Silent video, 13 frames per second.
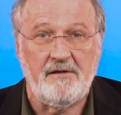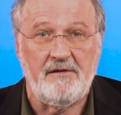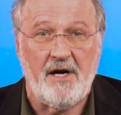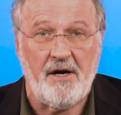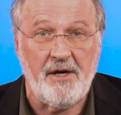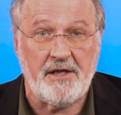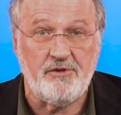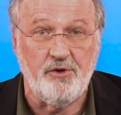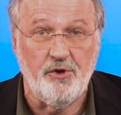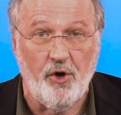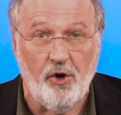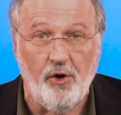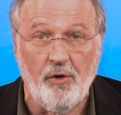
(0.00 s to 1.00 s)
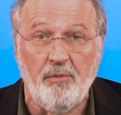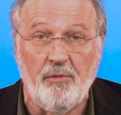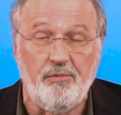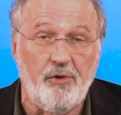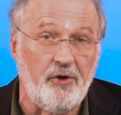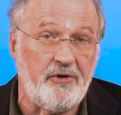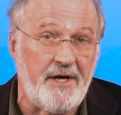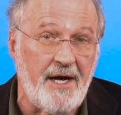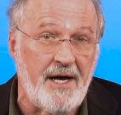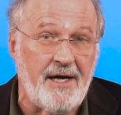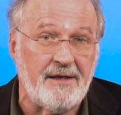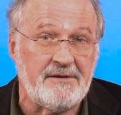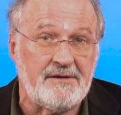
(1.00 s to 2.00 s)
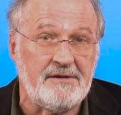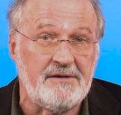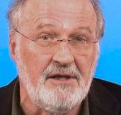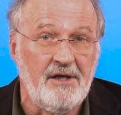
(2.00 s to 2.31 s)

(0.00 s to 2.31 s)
direct to home broadcast